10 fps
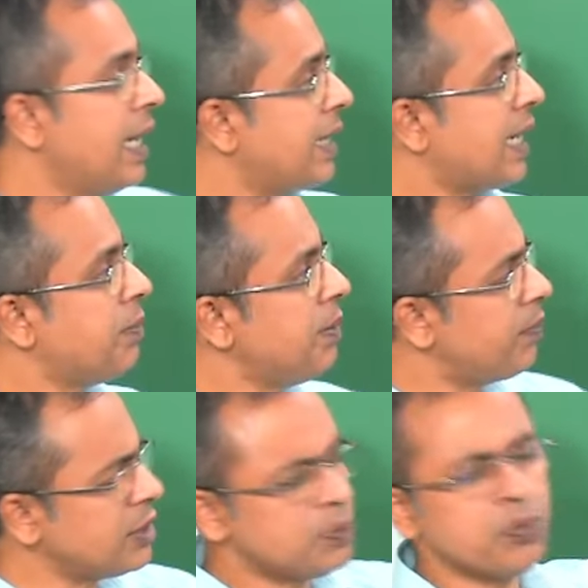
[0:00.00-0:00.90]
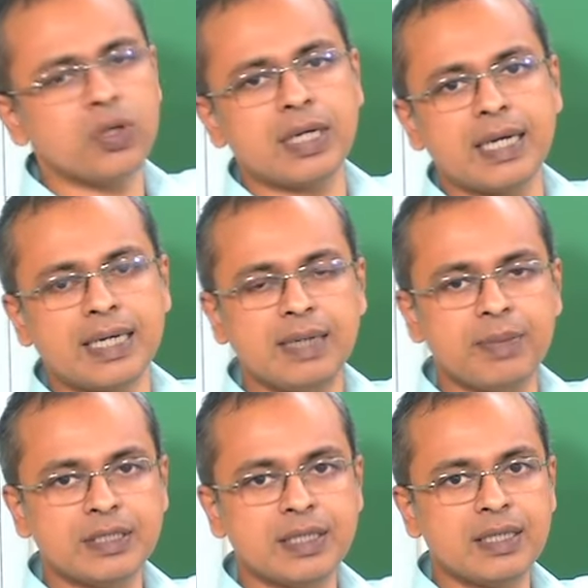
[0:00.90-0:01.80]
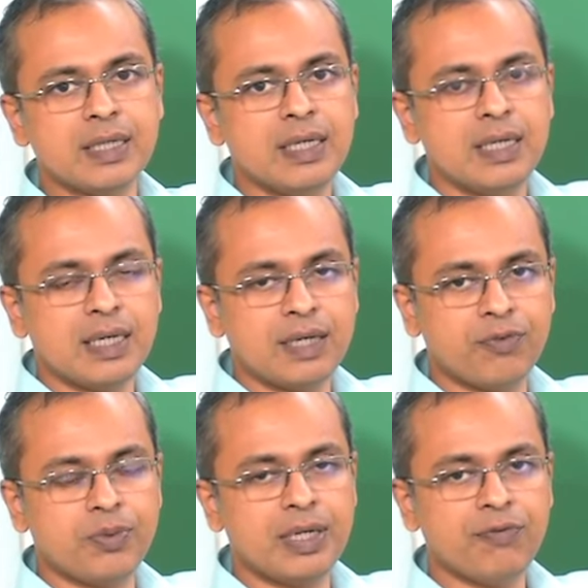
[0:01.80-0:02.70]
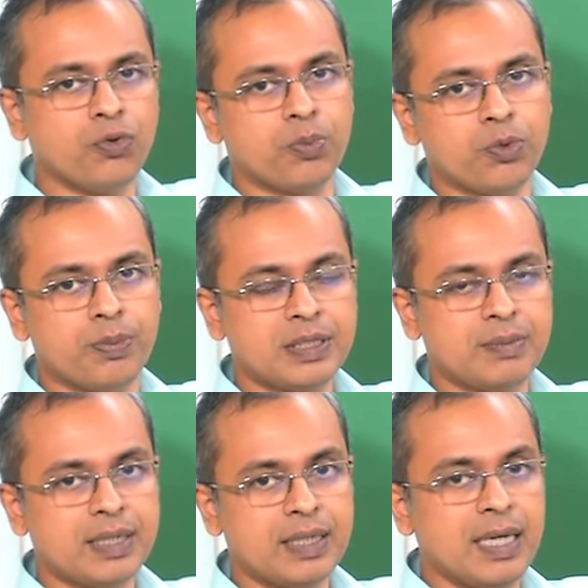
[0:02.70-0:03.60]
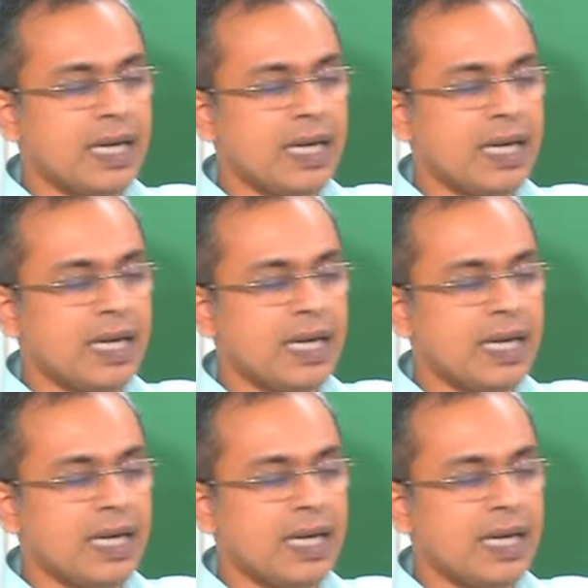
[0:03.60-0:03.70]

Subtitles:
and can be much more correctly measured if you did a 4 probe measurement.